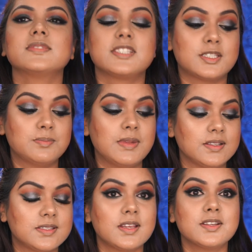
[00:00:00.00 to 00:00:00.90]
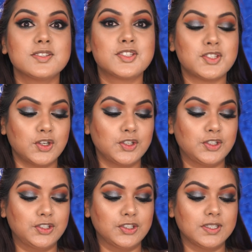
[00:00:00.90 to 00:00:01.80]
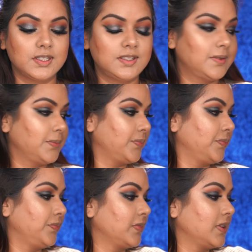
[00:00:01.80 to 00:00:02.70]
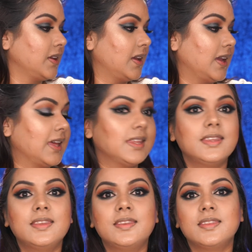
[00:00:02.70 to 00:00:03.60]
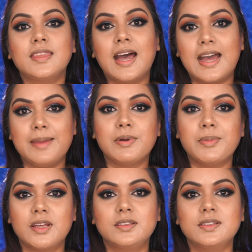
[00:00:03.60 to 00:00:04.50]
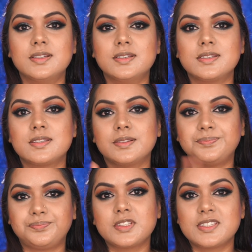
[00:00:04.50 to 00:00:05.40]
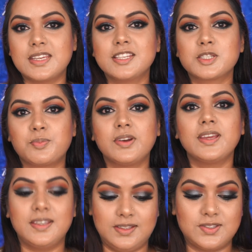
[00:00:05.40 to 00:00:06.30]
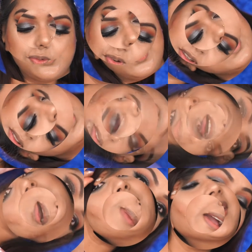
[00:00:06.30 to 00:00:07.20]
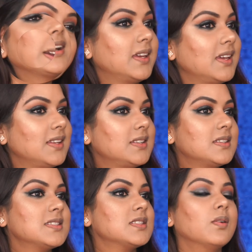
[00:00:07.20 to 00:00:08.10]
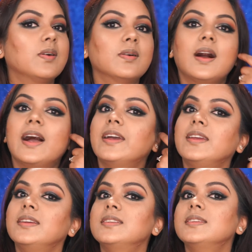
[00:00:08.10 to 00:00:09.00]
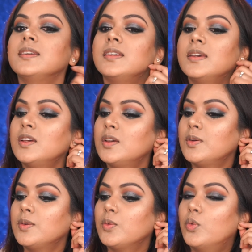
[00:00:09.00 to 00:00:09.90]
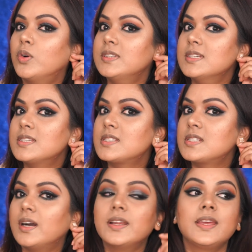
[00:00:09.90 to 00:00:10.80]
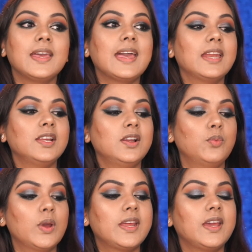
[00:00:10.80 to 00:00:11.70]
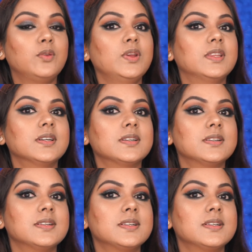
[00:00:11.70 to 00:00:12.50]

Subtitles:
Smells so good, and the hype about this setting spray is real. I'm back again. So I wore this stud and went ahead with a